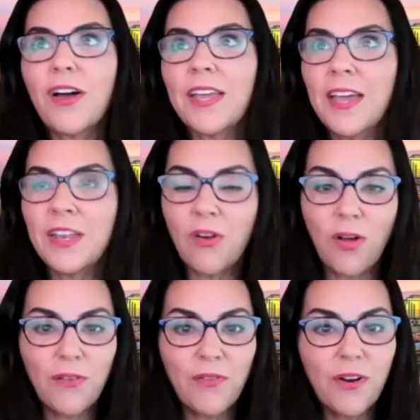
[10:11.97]
again,
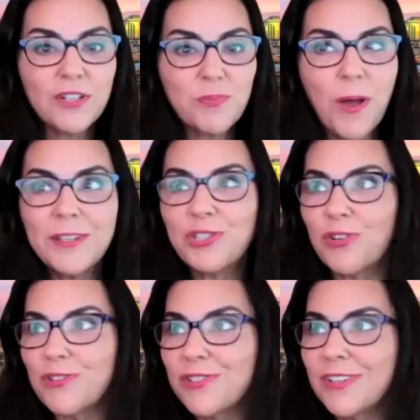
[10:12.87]
all of our
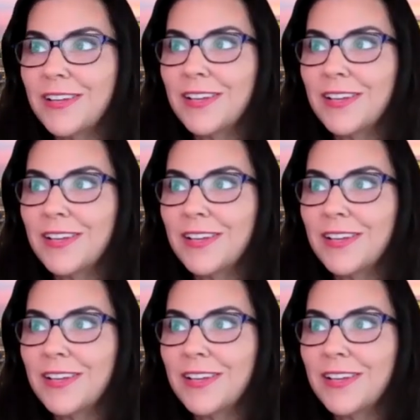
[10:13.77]
sponsors